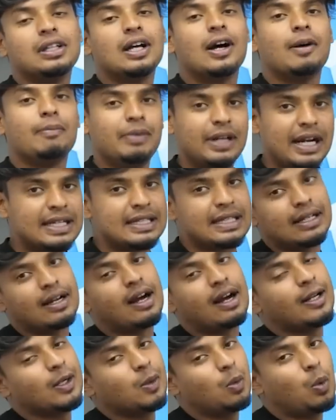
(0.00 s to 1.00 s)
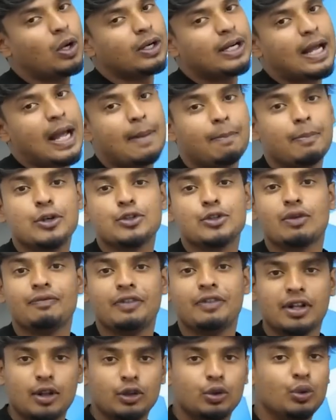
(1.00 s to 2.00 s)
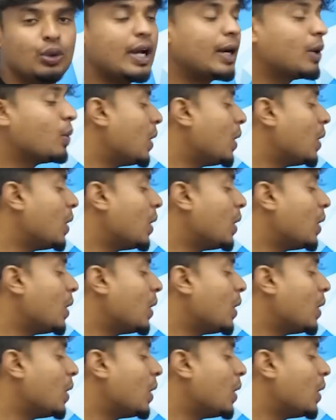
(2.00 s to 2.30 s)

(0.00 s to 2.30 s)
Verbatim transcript: the updates regarding what happens on Vedantu Young